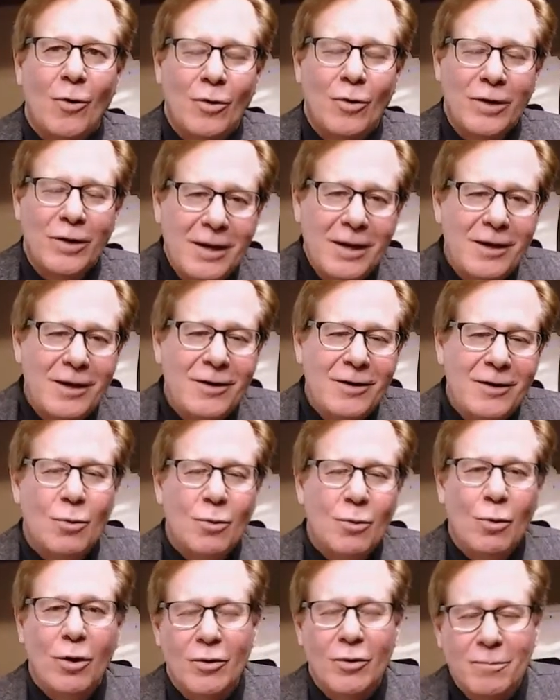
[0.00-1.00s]
need to
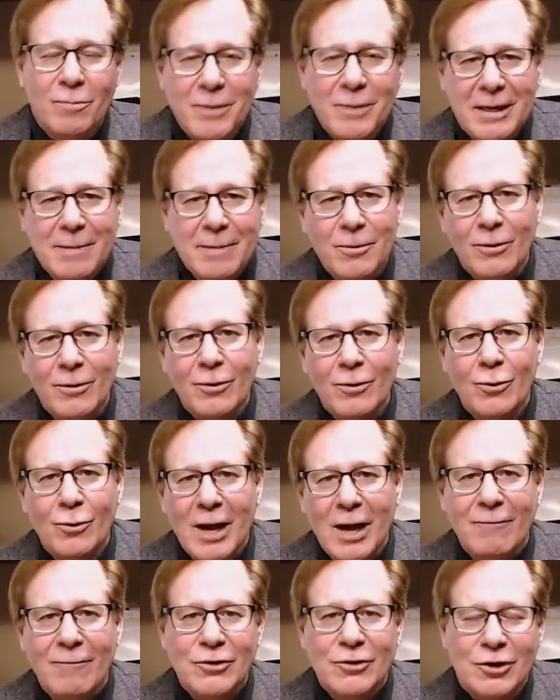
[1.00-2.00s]
work with people who
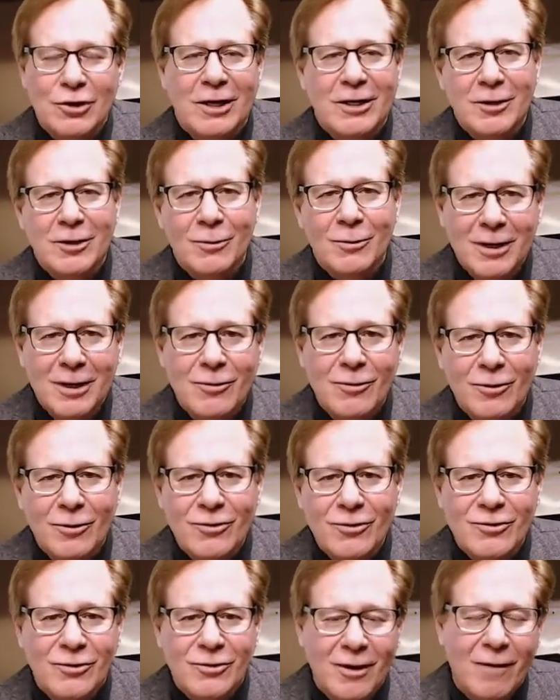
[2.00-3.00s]
have a genuine
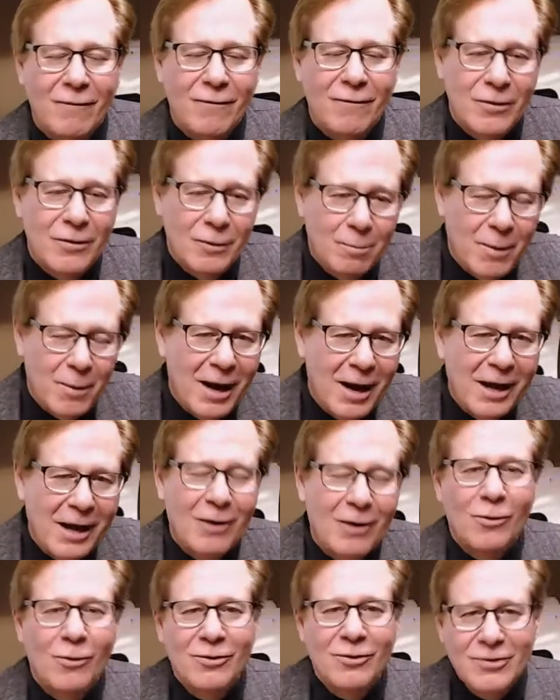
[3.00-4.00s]
interest of either
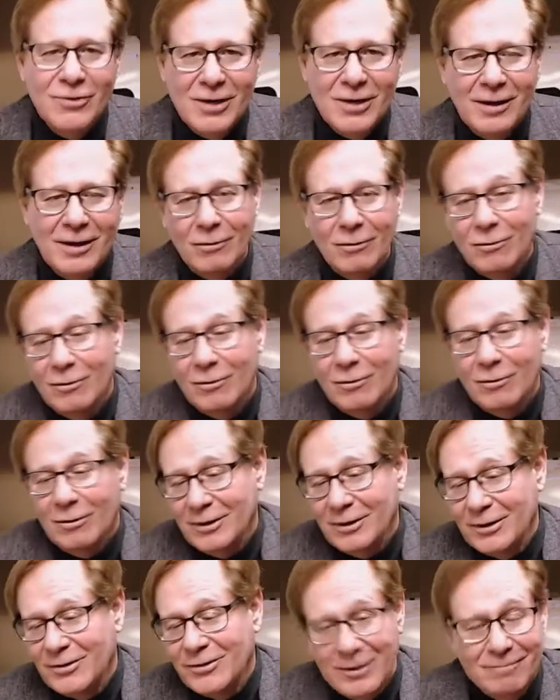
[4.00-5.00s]
buying or selling or
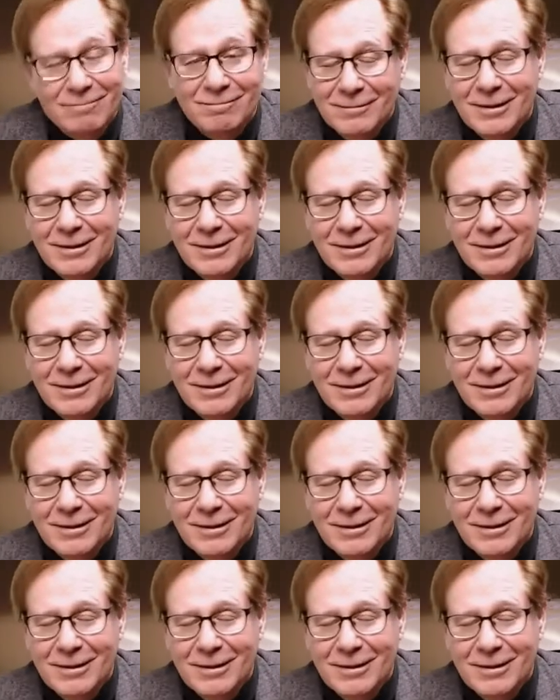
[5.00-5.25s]
leasing.